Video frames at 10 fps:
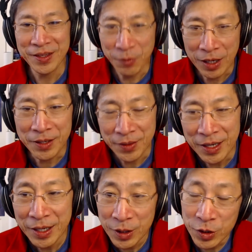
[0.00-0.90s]
Right.
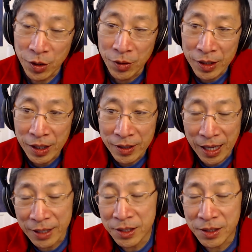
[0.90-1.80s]
So
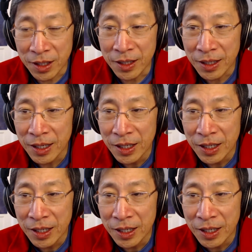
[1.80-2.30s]
that's a thing.